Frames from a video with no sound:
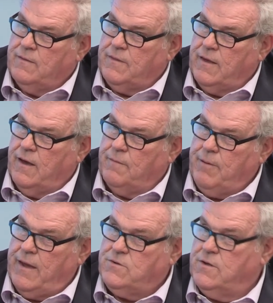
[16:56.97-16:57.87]
the
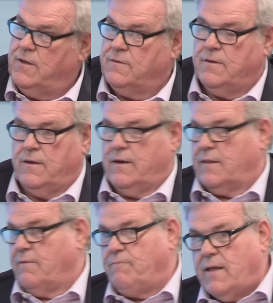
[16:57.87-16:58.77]
patients, and you
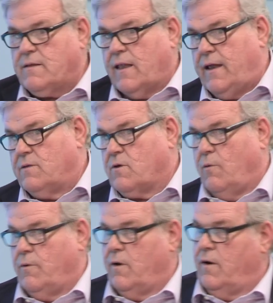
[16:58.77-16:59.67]
got the ventilators
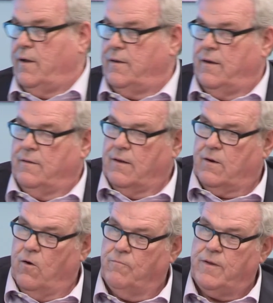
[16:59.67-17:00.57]
going on, you know, the
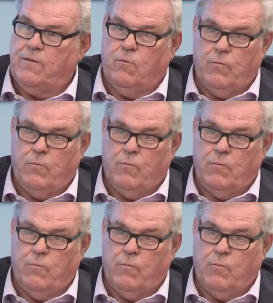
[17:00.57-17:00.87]
COVID.